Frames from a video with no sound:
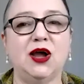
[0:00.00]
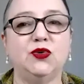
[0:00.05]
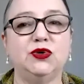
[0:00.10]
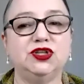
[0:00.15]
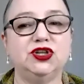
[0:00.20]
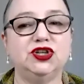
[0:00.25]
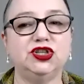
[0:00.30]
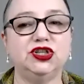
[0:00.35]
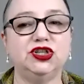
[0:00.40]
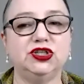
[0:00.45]

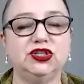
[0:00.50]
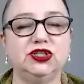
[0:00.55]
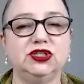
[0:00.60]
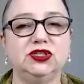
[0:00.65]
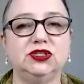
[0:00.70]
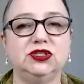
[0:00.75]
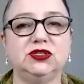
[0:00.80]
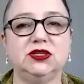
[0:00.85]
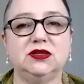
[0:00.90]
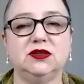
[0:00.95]

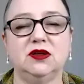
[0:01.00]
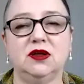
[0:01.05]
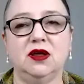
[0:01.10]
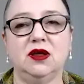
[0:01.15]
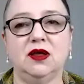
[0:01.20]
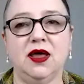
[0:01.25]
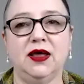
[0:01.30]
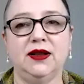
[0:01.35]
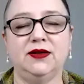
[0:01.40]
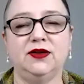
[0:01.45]
acquisitions
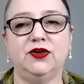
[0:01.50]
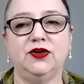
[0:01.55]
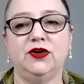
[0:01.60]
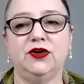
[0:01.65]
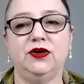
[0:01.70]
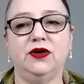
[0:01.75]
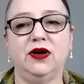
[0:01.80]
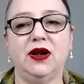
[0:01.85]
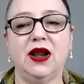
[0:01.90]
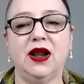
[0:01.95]

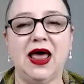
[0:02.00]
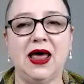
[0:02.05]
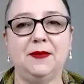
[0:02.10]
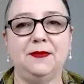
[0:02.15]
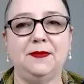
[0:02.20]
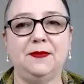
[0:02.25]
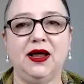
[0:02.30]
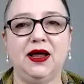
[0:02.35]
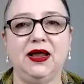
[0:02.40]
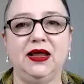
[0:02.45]
editor
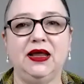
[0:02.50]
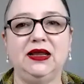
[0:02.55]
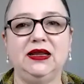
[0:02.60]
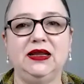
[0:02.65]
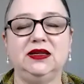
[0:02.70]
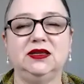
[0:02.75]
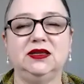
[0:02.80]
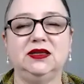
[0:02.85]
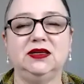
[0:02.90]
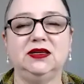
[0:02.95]
at
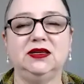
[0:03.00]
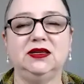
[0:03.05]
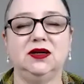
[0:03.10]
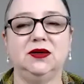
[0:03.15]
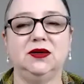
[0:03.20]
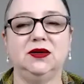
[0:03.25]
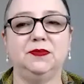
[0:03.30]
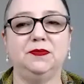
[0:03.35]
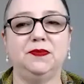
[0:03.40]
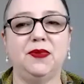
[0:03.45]
my
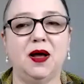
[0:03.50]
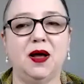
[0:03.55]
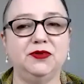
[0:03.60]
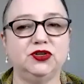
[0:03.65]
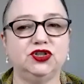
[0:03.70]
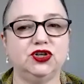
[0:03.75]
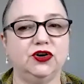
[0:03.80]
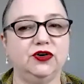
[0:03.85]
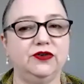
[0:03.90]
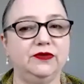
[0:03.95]

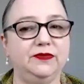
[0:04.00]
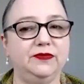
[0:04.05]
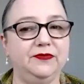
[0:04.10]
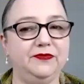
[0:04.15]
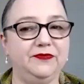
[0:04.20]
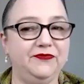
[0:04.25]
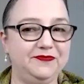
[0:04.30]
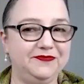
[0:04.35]
publisher,